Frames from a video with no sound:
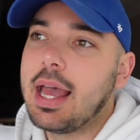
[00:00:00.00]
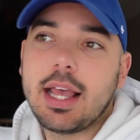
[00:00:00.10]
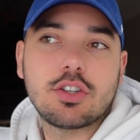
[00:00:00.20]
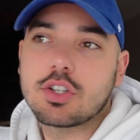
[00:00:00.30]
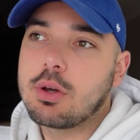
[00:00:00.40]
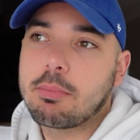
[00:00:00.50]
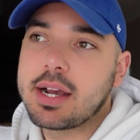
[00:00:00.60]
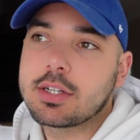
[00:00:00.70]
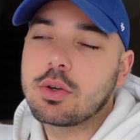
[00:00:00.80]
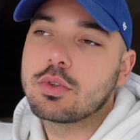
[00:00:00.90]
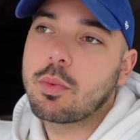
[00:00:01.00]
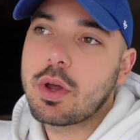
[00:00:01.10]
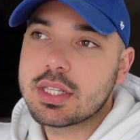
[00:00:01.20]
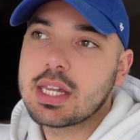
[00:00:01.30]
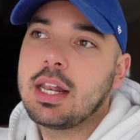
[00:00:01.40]
It's just not practical. So
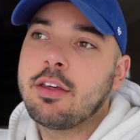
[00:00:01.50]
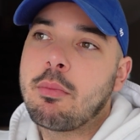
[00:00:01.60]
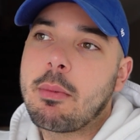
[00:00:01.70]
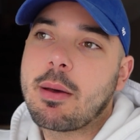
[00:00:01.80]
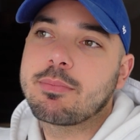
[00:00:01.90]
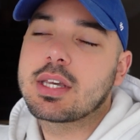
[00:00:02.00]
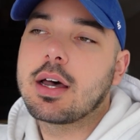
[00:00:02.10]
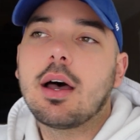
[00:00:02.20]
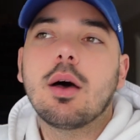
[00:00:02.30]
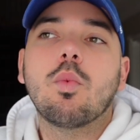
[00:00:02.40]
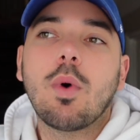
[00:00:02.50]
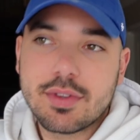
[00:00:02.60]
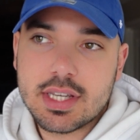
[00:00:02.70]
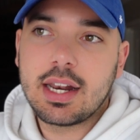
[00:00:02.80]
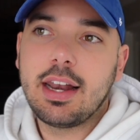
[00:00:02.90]
one's going to live in my mum's car,
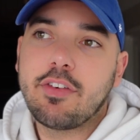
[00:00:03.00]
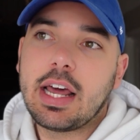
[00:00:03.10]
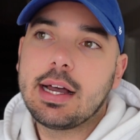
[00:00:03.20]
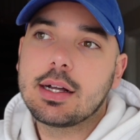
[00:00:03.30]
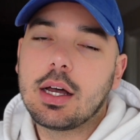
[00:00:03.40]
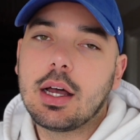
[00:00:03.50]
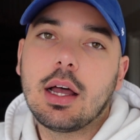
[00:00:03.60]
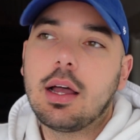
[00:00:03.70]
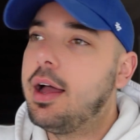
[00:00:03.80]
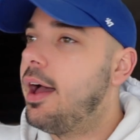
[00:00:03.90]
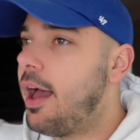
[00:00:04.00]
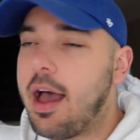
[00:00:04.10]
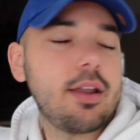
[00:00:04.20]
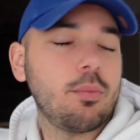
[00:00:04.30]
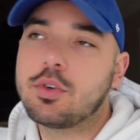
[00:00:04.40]
one's going to live in our car,
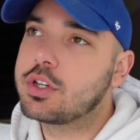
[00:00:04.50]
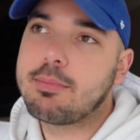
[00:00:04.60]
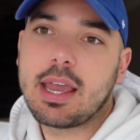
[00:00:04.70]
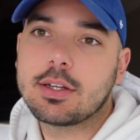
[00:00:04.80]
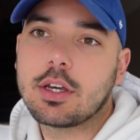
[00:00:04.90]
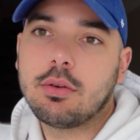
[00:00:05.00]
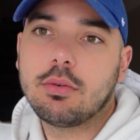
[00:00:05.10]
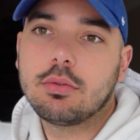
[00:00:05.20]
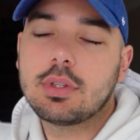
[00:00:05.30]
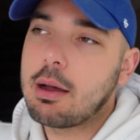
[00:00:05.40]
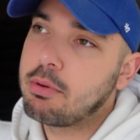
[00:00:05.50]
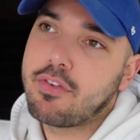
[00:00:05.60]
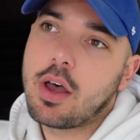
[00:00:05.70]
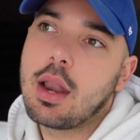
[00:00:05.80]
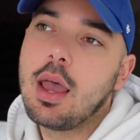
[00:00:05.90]
and we'll just make do. That'll be fine.